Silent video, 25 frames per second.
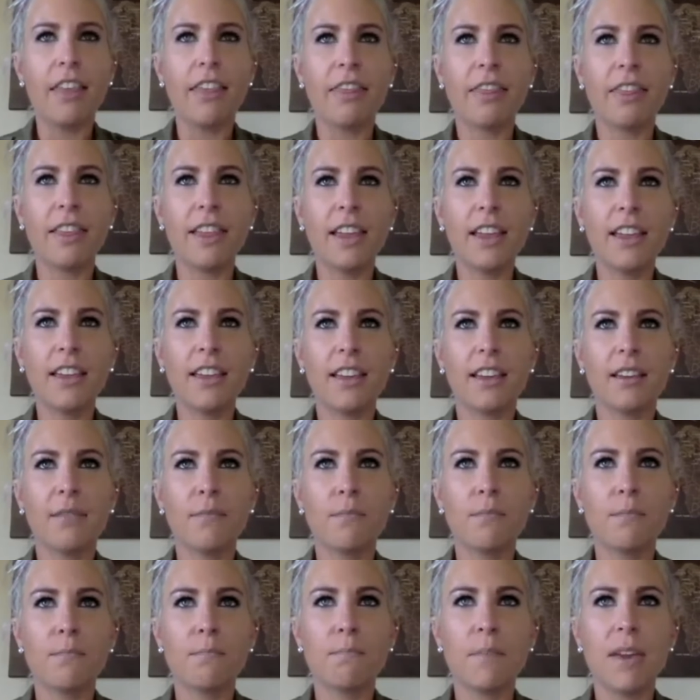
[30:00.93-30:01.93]
I think
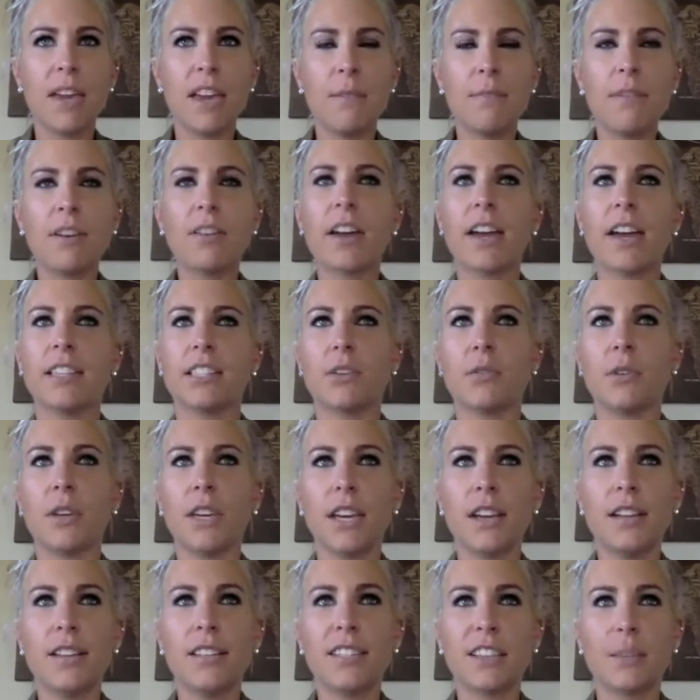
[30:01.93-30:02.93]
maybe, okay,
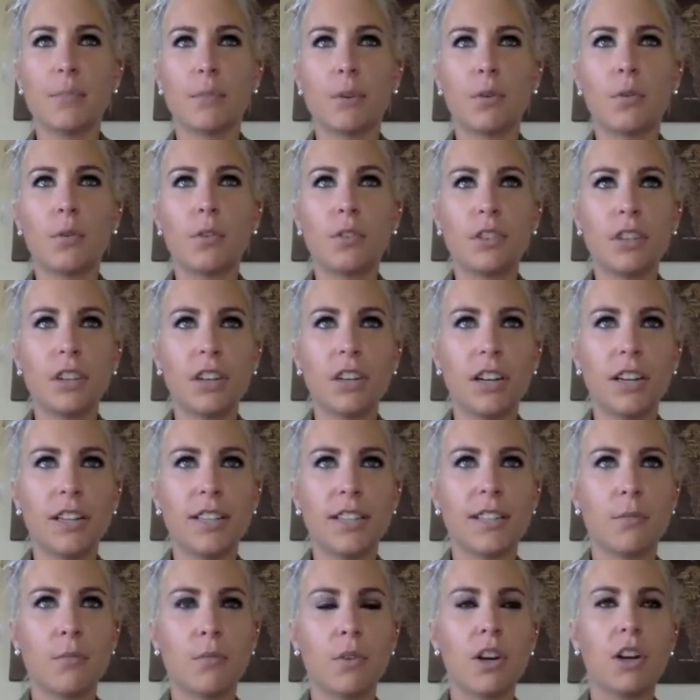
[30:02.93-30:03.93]
so Ian Somerhalder
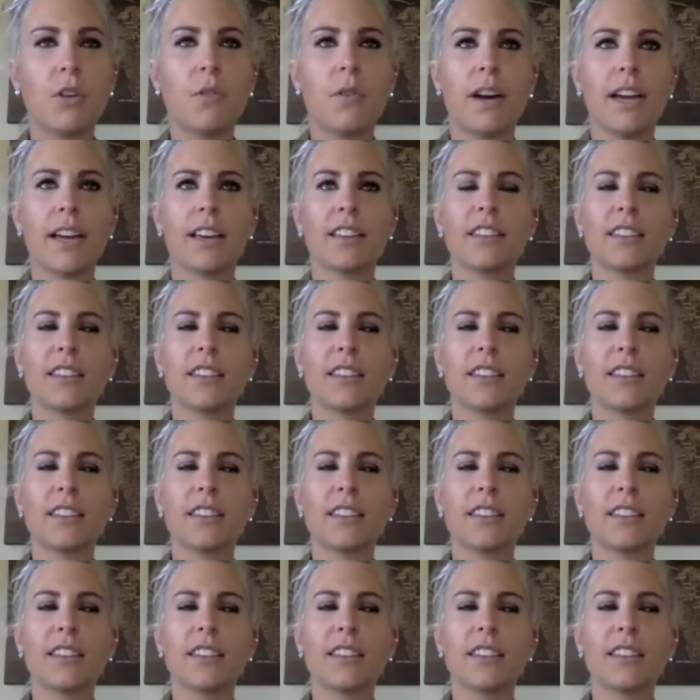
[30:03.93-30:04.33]
is someone who